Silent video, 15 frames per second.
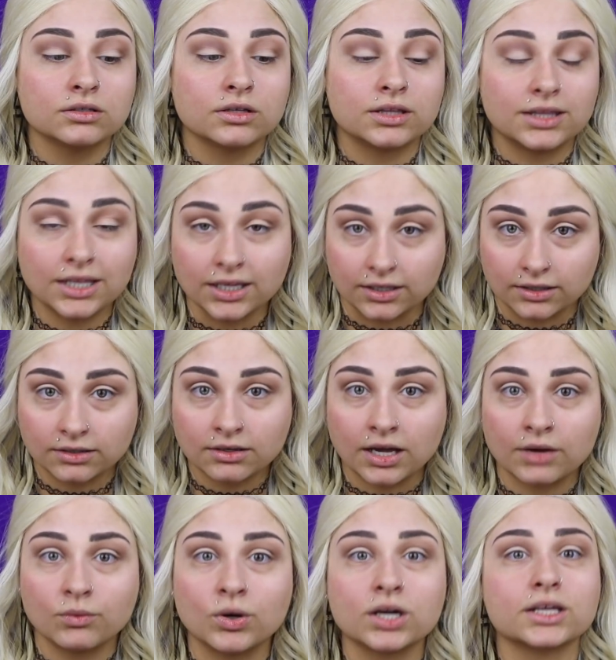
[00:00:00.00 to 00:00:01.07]
thing.
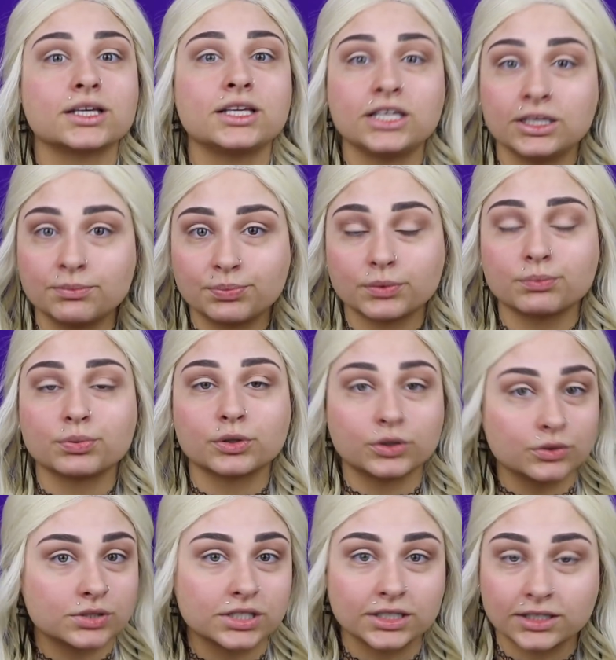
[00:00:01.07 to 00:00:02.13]
I want to keep
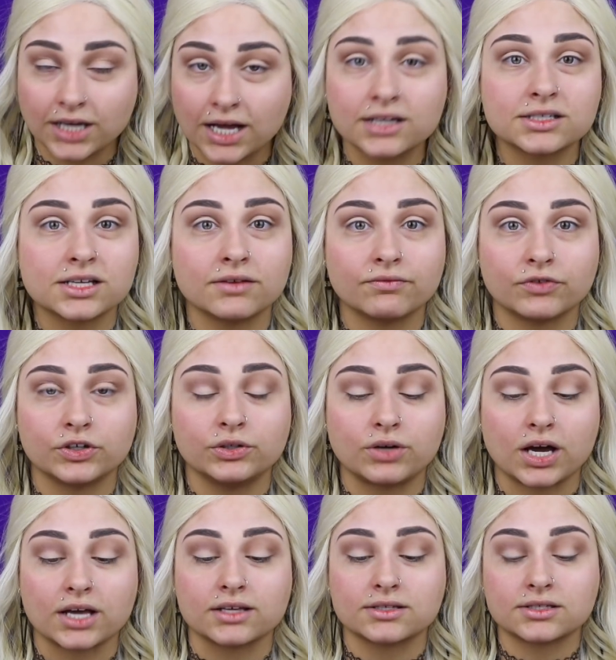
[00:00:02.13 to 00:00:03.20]
producing content for you
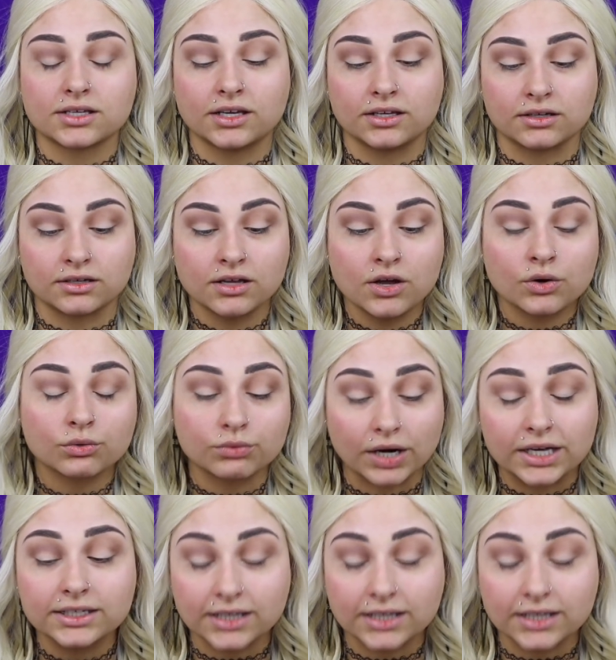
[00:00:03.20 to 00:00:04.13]
guys, and right